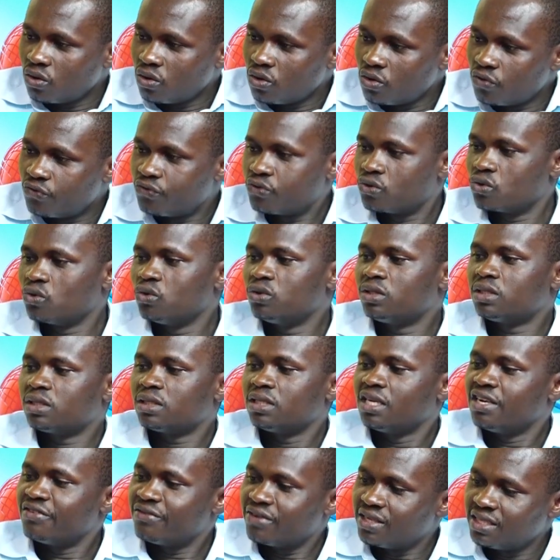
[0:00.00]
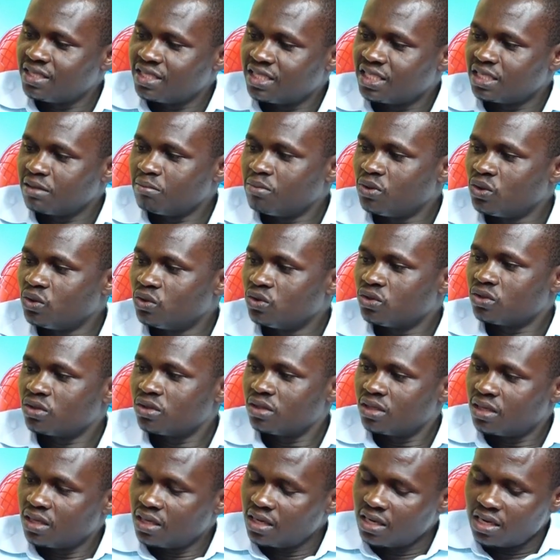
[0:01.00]
of fruits na
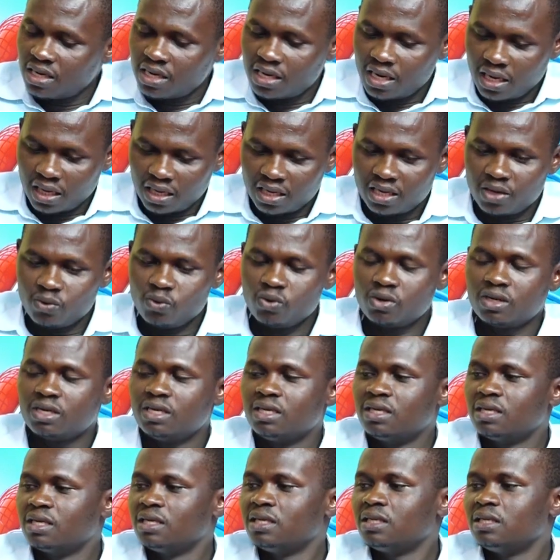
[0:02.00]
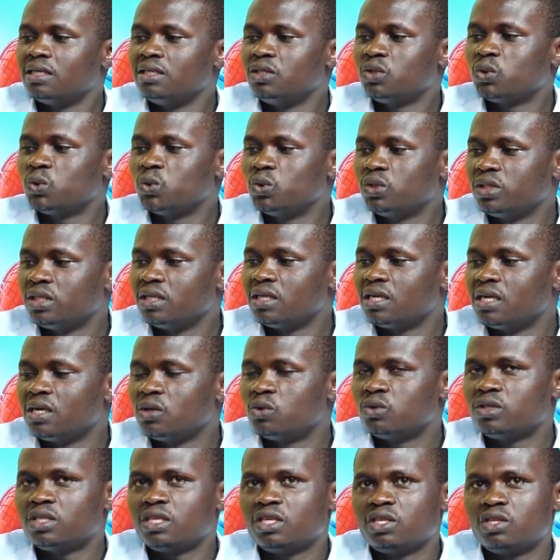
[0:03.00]
vegetables na kiukingi isusi na
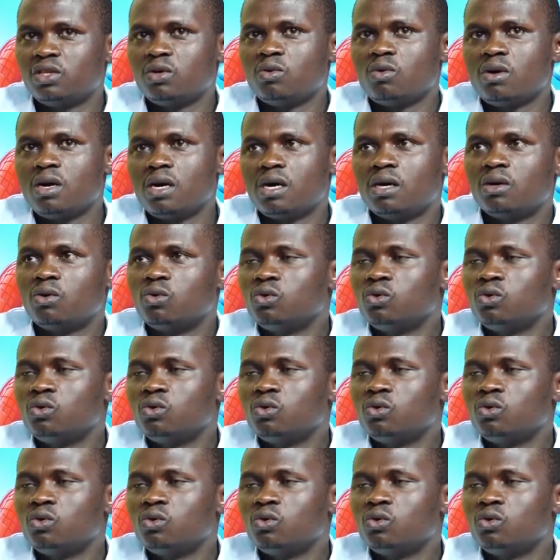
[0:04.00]
utethio wa